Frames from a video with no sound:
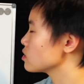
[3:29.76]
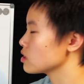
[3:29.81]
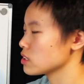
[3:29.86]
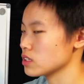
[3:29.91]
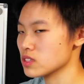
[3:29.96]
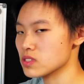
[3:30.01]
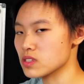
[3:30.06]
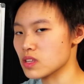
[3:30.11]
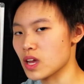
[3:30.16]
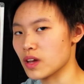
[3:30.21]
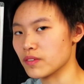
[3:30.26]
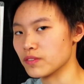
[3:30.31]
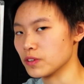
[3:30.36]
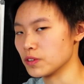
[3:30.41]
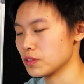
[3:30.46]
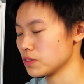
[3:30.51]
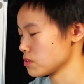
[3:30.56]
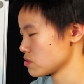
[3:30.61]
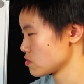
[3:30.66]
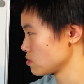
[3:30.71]
and it doesn't
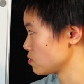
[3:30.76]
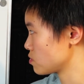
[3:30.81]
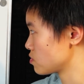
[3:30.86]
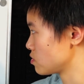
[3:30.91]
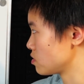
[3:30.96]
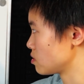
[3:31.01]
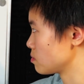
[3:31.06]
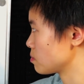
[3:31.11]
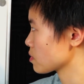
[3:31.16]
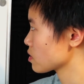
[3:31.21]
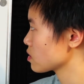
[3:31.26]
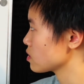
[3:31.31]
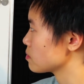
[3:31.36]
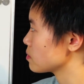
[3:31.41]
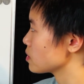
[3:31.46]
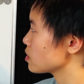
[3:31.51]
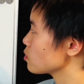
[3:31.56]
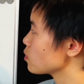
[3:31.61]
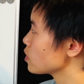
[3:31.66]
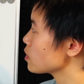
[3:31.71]
have a solution in the
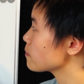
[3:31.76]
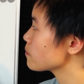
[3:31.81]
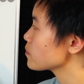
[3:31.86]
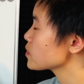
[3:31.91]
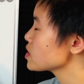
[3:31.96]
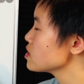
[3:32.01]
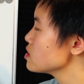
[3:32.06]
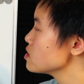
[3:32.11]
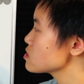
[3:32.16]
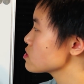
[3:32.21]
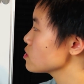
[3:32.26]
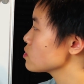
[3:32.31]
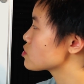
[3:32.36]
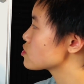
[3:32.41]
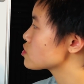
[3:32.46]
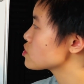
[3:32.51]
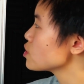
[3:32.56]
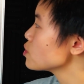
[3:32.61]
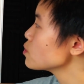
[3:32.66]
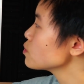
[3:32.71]
book, by the way.
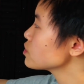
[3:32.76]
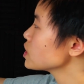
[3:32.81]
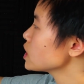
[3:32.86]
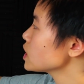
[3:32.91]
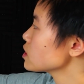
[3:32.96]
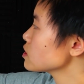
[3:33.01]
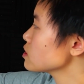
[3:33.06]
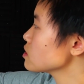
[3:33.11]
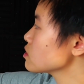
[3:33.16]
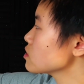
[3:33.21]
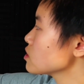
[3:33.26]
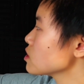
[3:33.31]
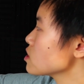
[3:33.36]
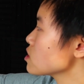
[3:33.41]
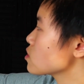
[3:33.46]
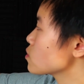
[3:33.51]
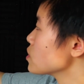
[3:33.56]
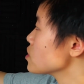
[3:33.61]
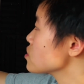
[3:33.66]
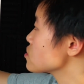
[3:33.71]
So show that
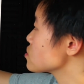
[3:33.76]
the